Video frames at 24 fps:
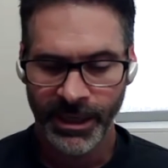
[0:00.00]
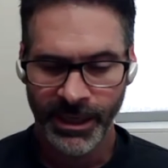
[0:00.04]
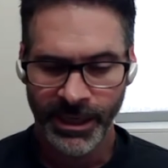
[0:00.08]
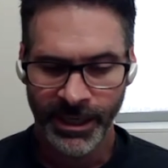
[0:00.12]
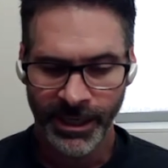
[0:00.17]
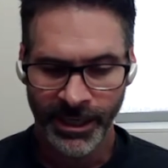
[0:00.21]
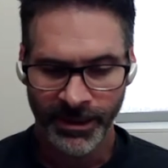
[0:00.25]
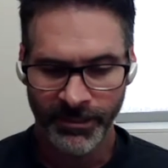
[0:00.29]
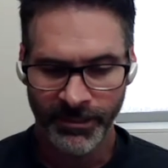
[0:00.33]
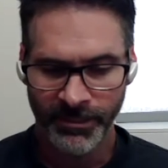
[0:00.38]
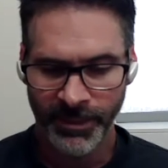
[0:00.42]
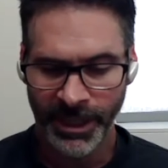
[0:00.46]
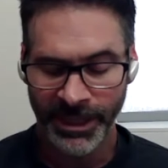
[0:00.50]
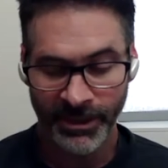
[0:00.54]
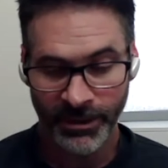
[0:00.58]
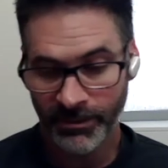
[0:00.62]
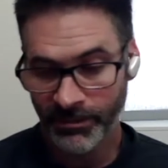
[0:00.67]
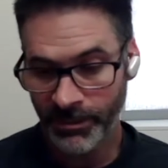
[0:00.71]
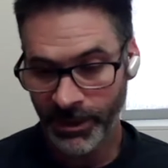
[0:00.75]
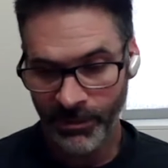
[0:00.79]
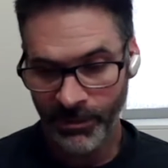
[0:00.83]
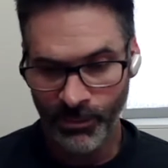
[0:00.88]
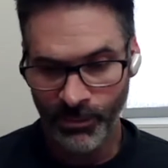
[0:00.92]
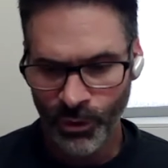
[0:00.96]
Um, and there
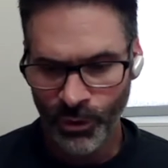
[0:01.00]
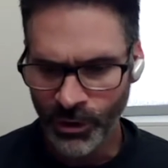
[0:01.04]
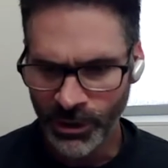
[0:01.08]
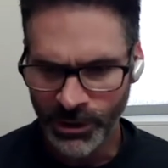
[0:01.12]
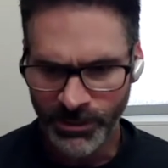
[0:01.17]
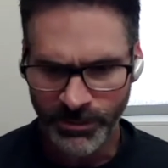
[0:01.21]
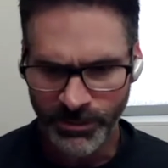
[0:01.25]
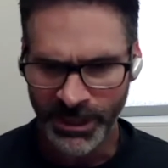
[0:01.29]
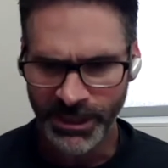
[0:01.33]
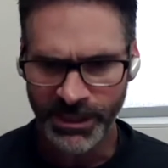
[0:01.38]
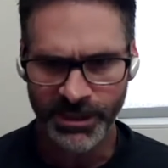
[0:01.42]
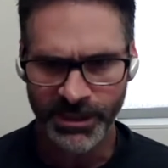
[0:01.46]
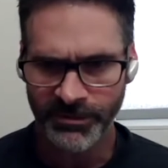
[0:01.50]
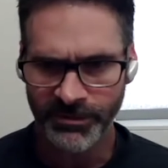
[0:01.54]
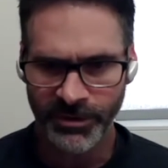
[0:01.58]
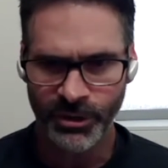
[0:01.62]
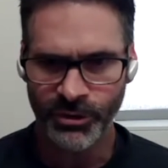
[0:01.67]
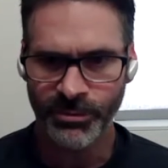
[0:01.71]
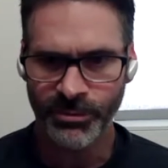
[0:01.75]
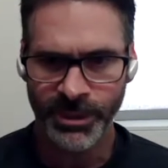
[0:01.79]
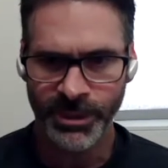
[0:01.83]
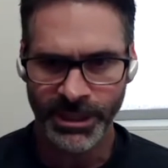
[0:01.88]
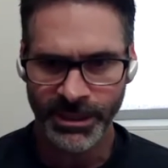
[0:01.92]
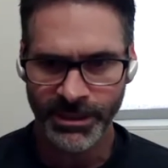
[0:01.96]
have been more species of
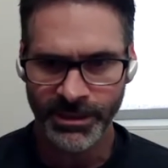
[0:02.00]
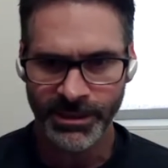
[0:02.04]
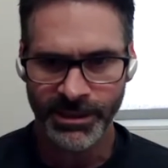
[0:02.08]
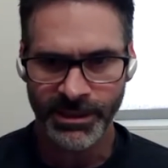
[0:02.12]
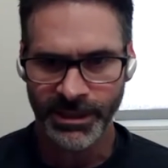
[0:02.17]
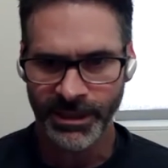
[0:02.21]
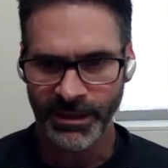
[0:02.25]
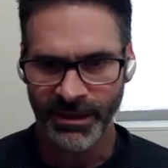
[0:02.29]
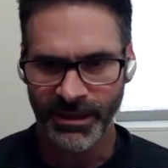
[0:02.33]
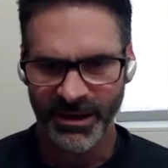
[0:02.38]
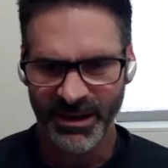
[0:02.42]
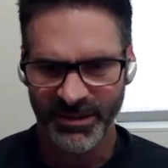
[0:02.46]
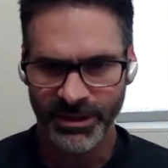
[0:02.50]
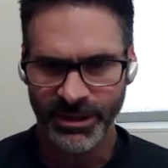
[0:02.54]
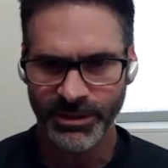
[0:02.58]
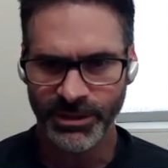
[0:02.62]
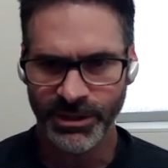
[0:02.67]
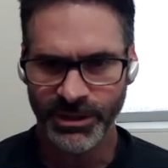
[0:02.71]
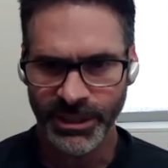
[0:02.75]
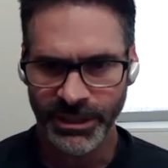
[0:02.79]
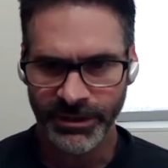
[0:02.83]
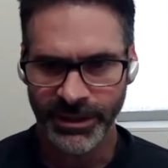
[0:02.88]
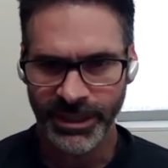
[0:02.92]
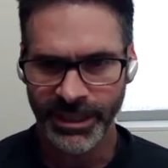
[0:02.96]
humans in our
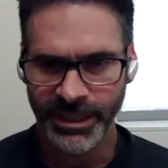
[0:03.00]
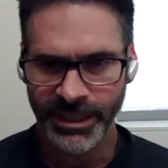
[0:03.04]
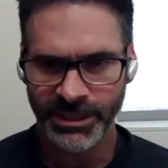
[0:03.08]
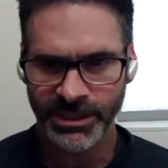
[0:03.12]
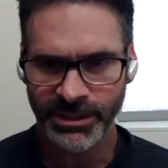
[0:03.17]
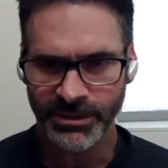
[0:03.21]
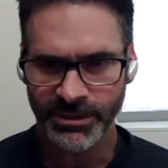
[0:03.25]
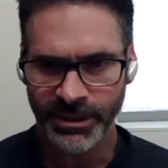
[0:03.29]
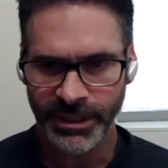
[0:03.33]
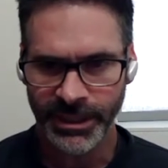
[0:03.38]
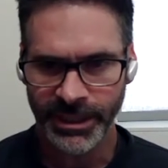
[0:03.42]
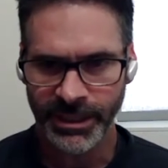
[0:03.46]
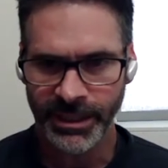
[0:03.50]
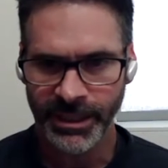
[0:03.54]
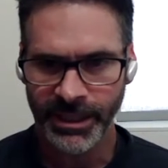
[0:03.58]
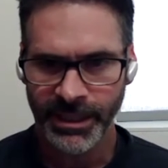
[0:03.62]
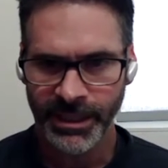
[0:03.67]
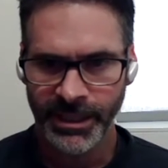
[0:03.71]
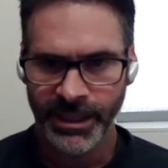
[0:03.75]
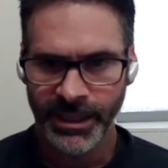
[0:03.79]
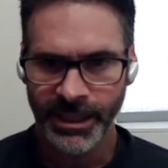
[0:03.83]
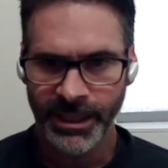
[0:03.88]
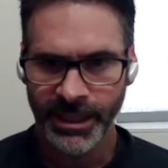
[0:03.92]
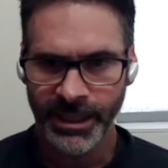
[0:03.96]
evolutionary history.